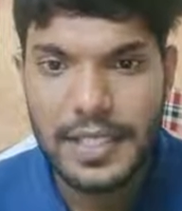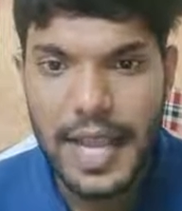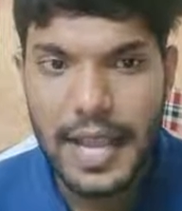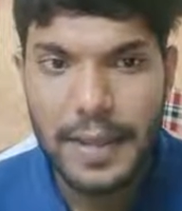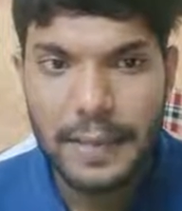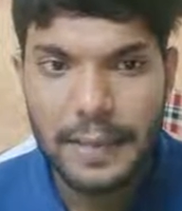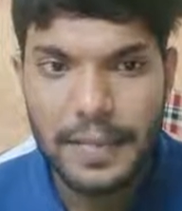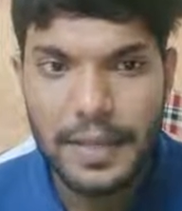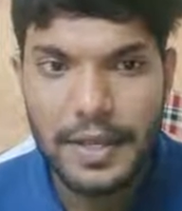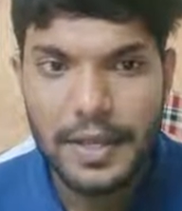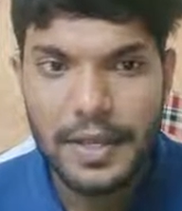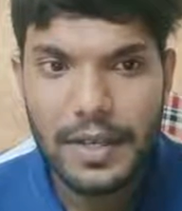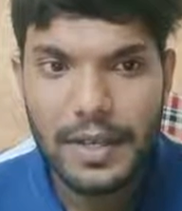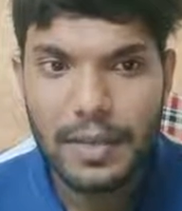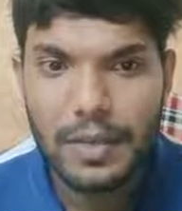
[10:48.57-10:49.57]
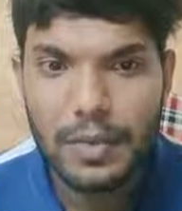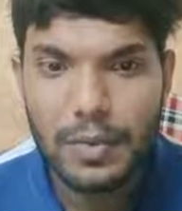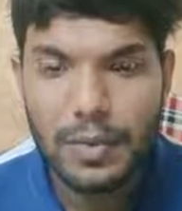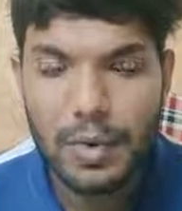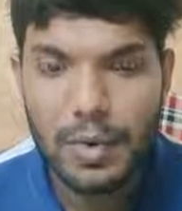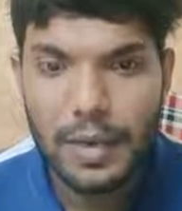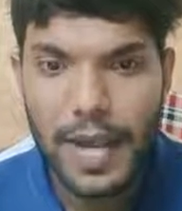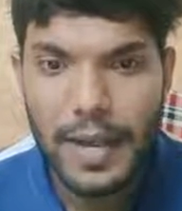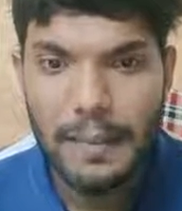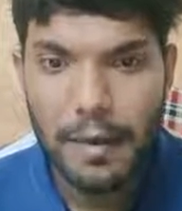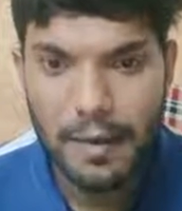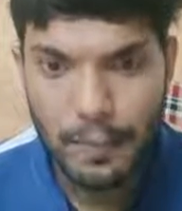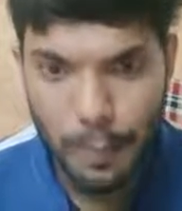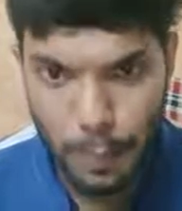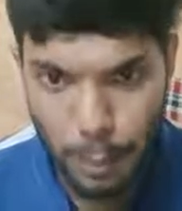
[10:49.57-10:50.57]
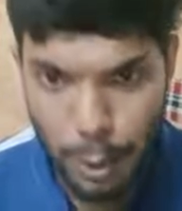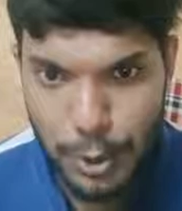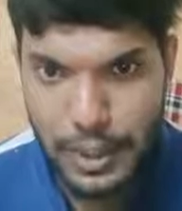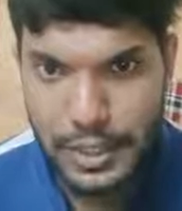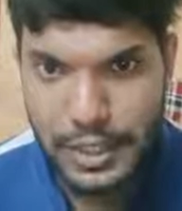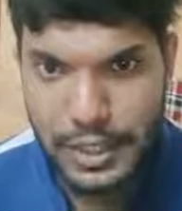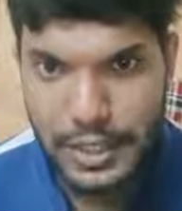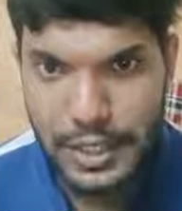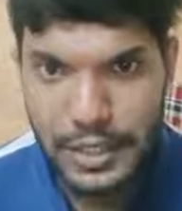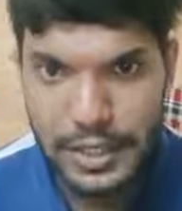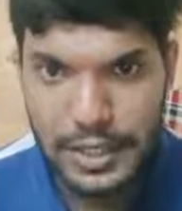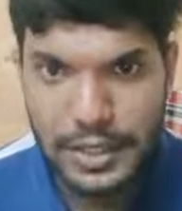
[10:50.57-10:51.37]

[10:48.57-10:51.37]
time of processing,